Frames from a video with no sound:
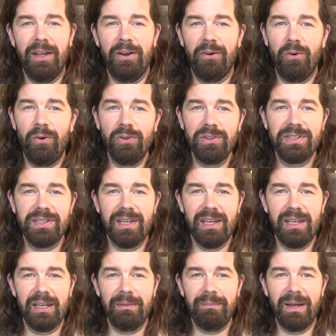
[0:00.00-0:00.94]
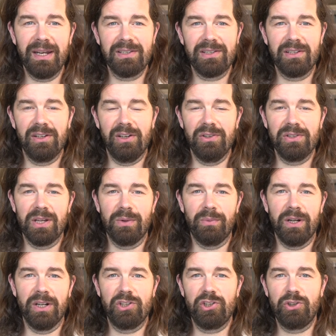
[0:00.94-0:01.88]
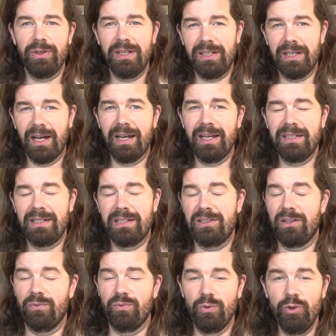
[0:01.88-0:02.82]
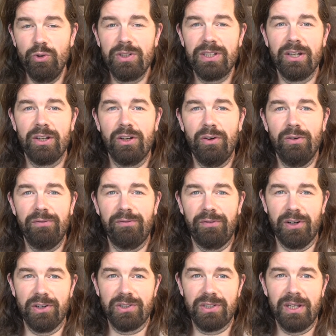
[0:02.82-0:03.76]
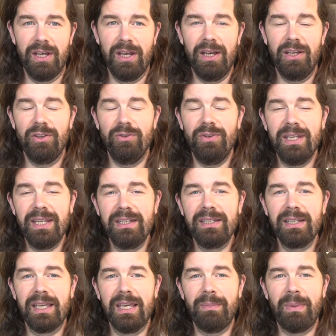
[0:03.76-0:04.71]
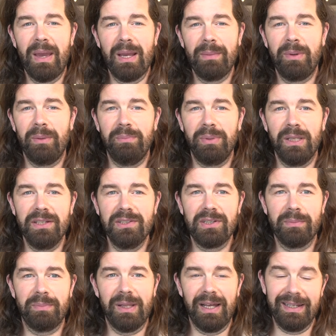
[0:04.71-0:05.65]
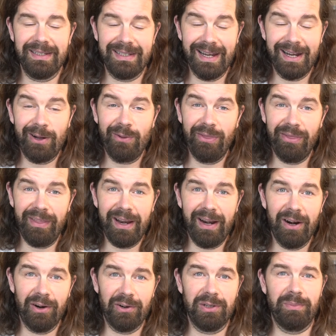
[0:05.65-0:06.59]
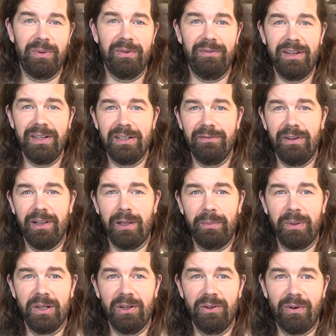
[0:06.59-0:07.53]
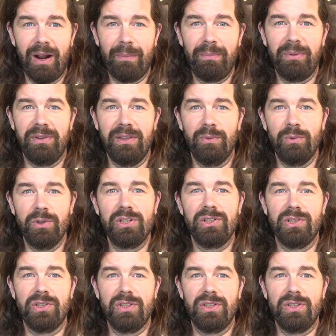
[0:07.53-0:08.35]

An old saying in medicine goes that when a tree dies, it's the roots that go first. You need to keep ample blood supply down there to prevent developing neuropathy, which is